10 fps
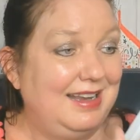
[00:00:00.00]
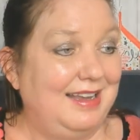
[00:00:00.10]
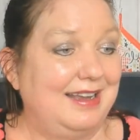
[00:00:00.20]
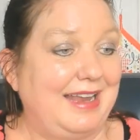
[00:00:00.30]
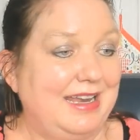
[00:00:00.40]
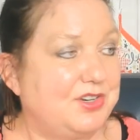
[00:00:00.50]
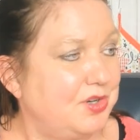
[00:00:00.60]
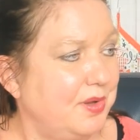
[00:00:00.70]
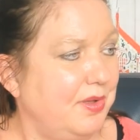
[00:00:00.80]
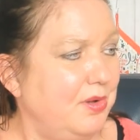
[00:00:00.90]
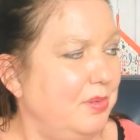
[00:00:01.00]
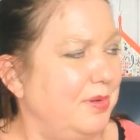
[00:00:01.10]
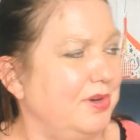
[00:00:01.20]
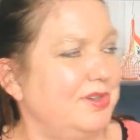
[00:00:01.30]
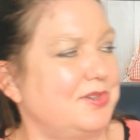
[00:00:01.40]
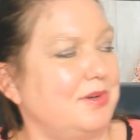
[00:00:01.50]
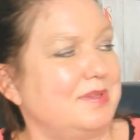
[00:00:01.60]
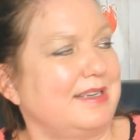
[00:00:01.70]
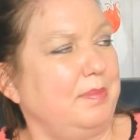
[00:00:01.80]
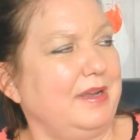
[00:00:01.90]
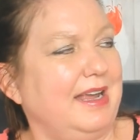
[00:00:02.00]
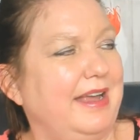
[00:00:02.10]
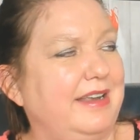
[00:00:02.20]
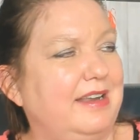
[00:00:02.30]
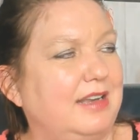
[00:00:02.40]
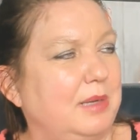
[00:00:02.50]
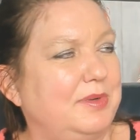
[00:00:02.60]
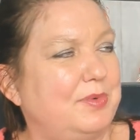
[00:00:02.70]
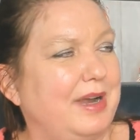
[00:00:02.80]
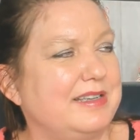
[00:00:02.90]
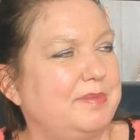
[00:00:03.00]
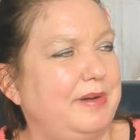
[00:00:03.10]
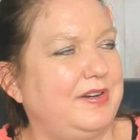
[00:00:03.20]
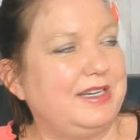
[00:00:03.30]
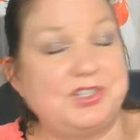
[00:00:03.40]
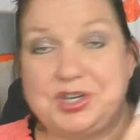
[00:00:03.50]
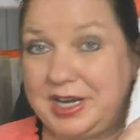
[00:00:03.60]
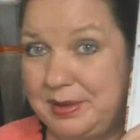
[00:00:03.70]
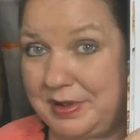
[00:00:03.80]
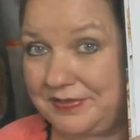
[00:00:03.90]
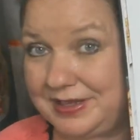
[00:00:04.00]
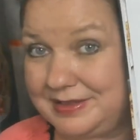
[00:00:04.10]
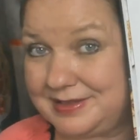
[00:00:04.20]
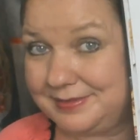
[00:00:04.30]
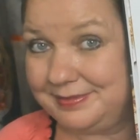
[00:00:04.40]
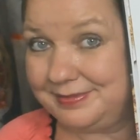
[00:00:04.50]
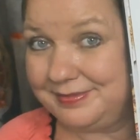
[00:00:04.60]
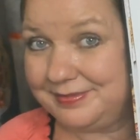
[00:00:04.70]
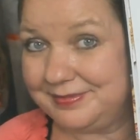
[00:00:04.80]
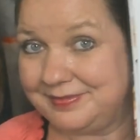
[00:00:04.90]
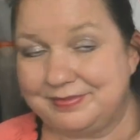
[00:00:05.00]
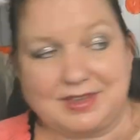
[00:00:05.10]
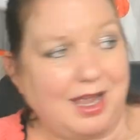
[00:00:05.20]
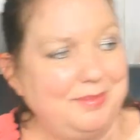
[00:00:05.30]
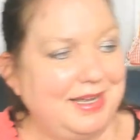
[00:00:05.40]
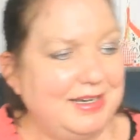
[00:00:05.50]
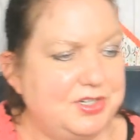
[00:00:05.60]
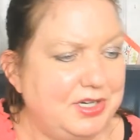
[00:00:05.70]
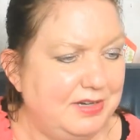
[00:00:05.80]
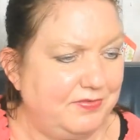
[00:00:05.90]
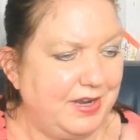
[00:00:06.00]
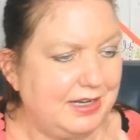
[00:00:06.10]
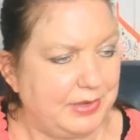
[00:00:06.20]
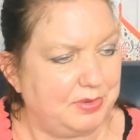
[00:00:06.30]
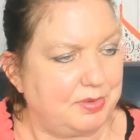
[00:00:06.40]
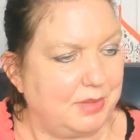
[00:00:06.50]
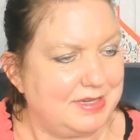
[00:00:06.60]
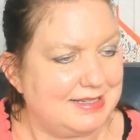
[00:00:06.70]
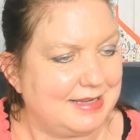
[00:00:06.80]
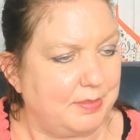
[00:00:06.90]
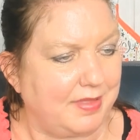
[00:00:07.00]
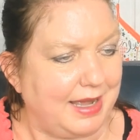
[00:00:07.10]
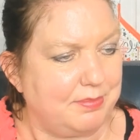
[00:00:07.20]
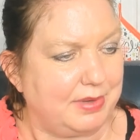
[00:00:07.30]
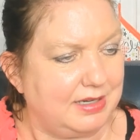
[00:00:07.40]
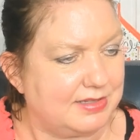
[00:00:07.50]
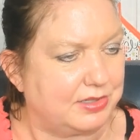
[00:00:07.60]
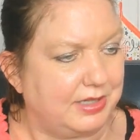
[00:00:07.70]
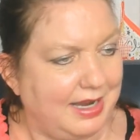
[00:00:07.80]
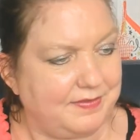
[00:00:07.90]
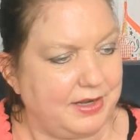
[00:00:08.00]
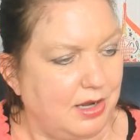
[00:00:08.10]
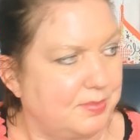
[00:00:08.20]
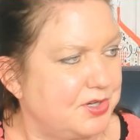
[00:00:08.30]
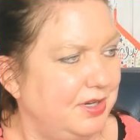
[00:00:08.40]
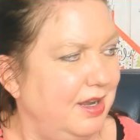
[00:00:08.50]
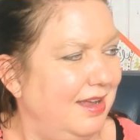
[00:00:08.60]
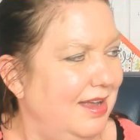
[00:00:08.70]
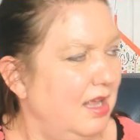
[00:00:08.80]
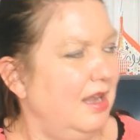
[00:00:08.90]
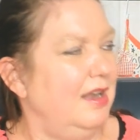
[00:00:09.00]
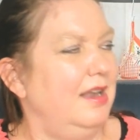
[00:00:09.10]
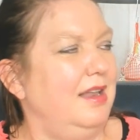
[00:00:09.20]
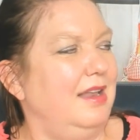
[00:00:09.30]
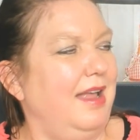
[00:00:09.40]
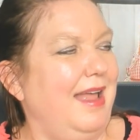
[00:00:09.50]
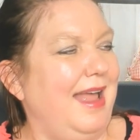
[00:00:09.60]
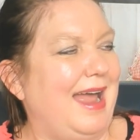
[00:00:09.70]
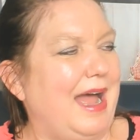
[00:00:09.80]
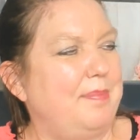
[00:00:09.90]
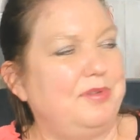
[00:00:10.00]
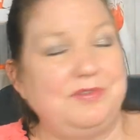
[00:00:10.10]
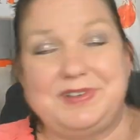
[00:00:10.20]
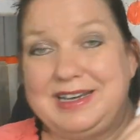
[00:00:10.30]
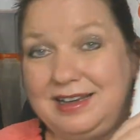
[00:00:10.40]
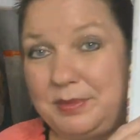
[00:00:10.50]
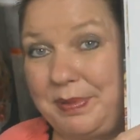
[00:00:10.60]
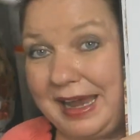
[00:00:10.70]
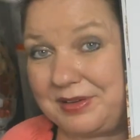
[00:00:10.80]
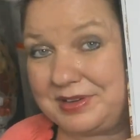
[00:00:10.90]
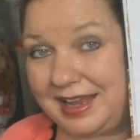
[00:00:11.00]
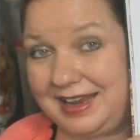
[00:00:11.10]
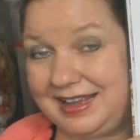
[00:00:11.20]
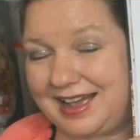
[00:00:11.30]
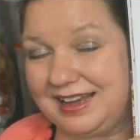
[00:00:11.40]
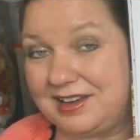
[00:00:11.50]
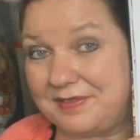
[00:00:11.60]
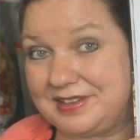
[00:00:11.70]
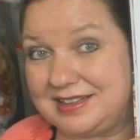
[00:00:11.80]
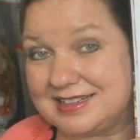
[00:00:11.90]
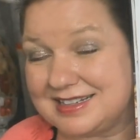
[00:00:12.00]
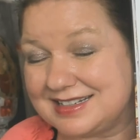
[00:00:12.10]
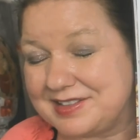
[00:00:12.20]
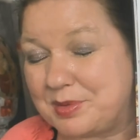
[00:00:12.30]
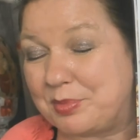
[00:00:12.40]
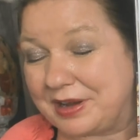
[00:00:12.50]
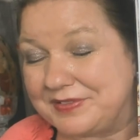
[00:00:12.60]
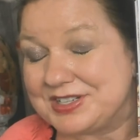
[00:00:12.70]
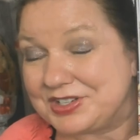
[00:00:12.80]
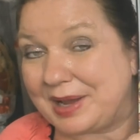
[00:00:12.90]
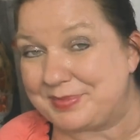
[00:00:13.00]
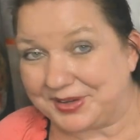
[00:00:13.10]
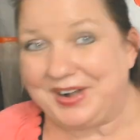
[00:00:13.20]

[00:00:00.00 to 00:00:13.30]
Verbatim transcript: Can't show you the whole book, so I'm skipping ahead. Lemon raspberry chia muffins. I'm not a chia fan, I would probably skip that, but it's good to have the option. Apple vanilla pound cake. I love that this is in the breakfast chapter.